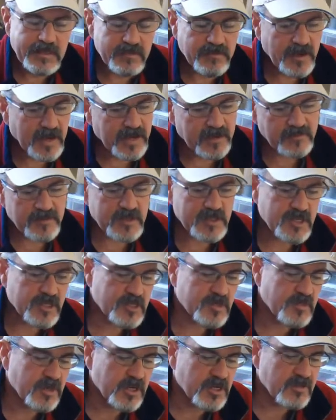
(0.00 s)
5 to
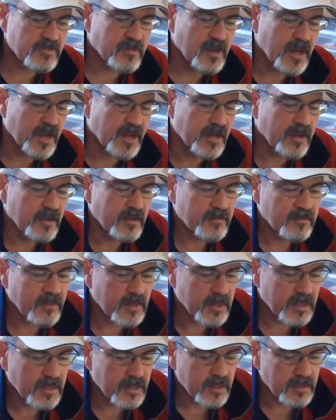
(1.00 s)
6 minutes flying
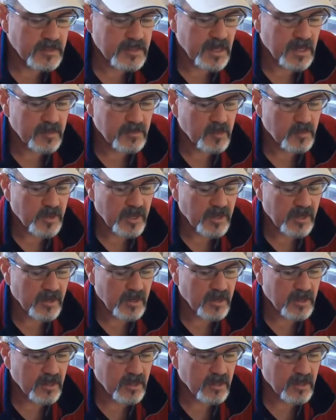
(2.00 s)
time, depending
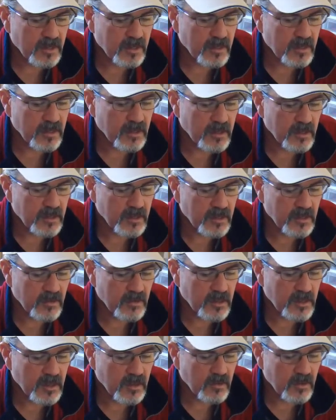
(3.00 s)
on
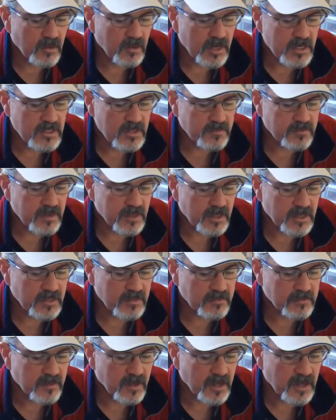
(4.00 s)
on how aggressive you like to
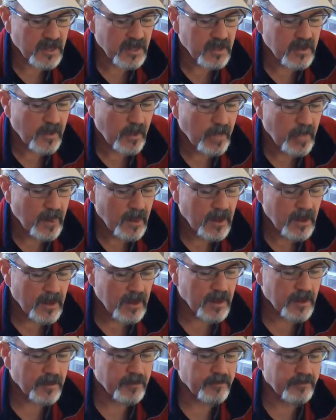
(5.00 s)
fly.
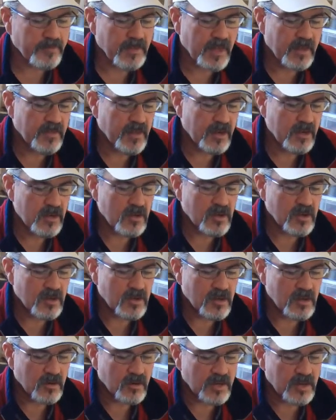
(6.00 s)
And then
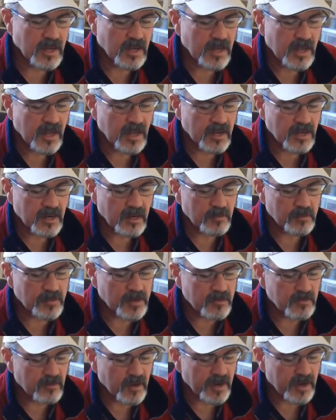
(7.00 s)
again, it'll
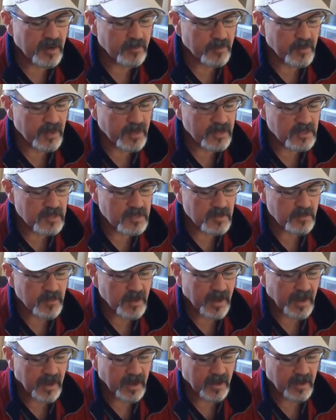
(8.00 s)
be right up against the
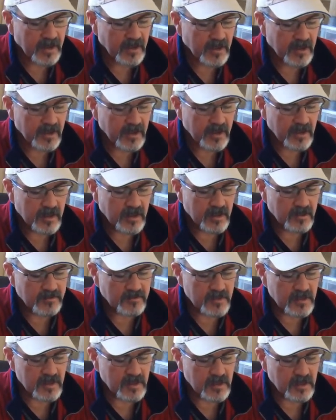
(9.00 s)
back of
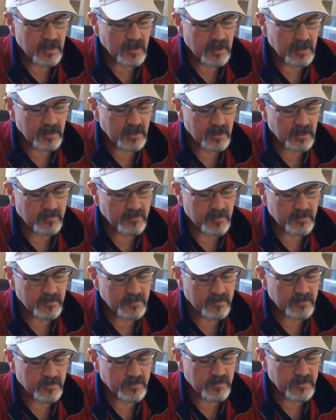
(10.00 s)
the
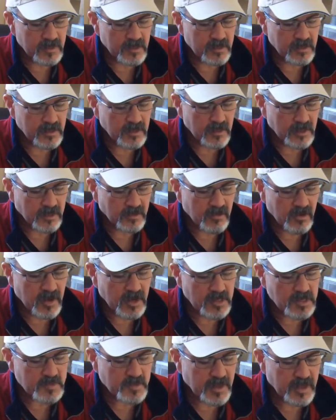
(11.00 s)

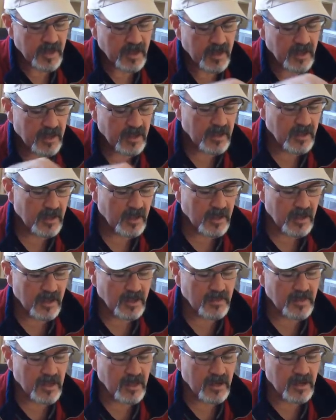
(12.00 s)
electronics bay.
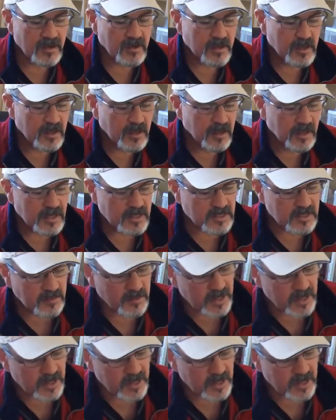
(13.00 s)
And then, as I